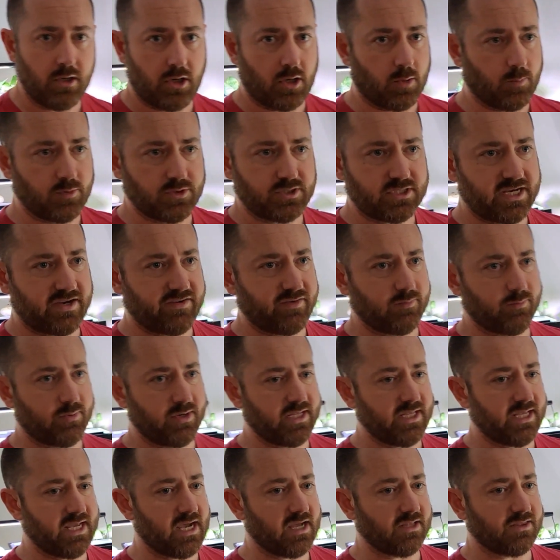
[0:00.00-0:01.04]
Almost
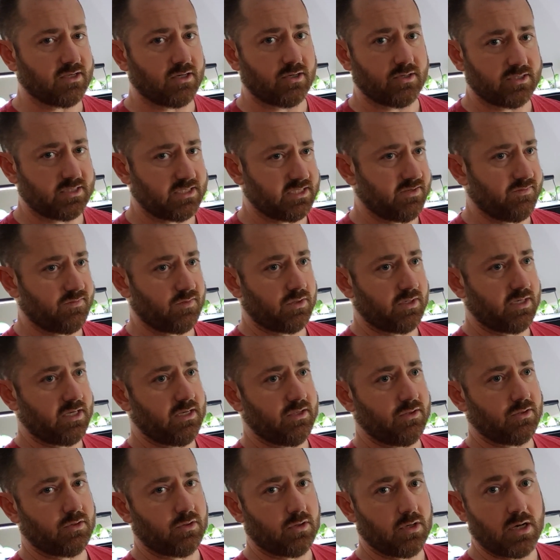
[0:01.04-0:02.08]
everybody out there is
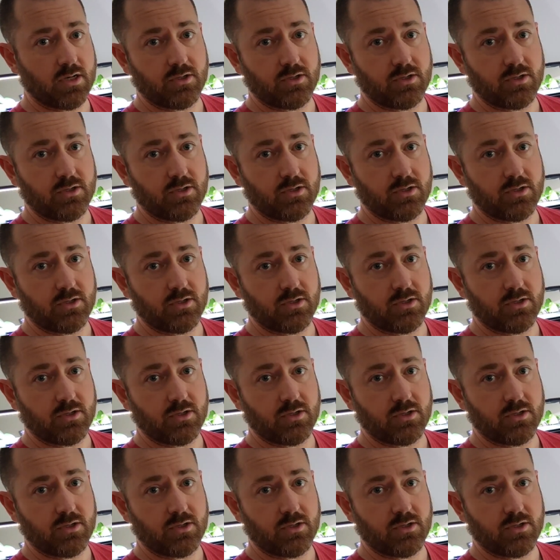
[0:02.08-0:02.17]
either